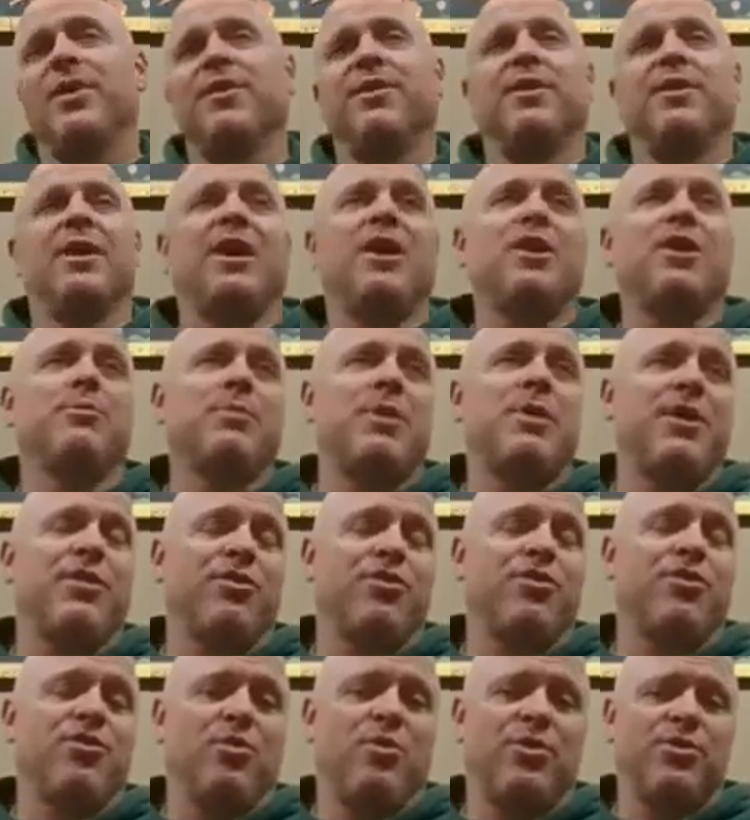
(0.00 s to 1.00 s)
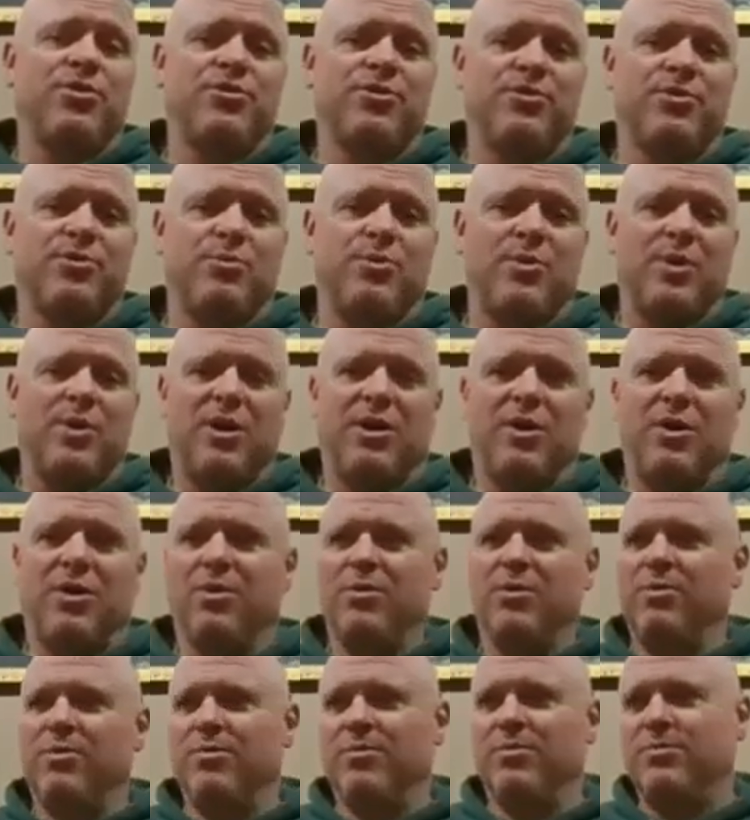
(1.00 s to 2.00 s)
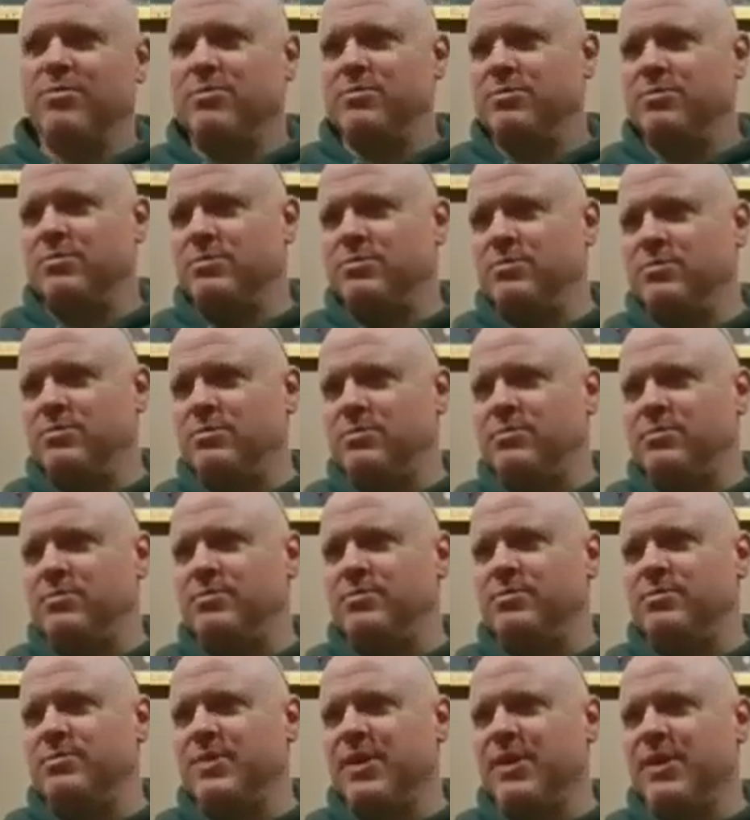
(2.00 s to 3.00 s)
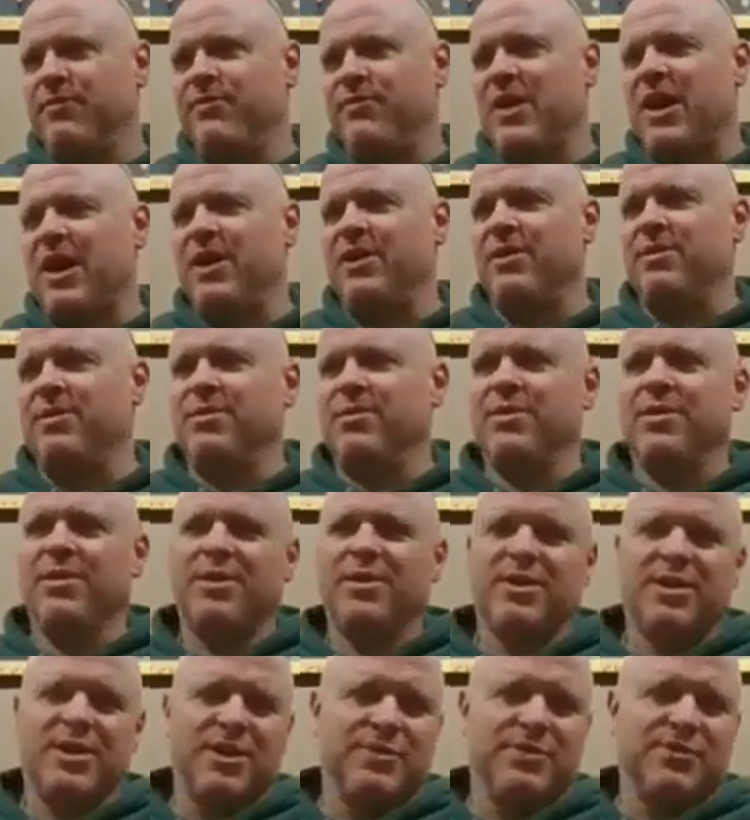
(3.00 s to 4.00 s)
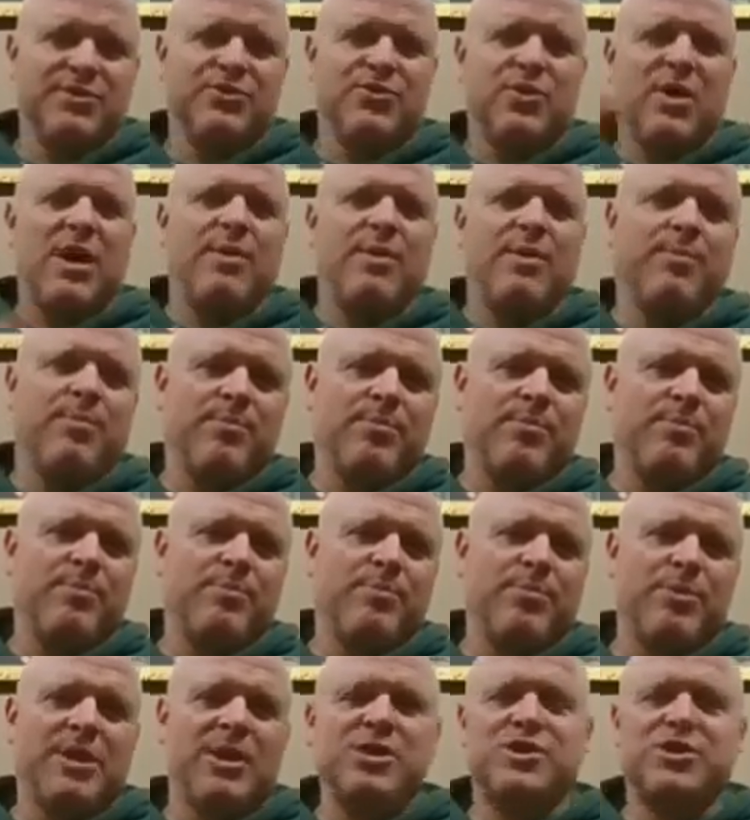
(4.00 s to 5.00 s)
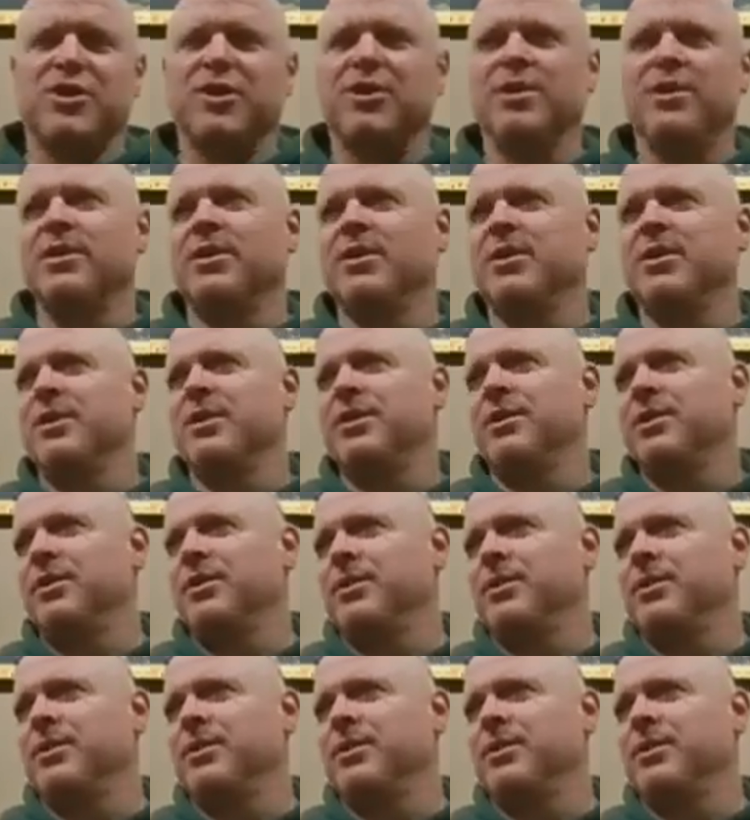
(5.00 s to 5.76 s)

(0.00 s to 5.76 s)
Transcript: And then Hanuman thought, well, if that gives Ram pleasure,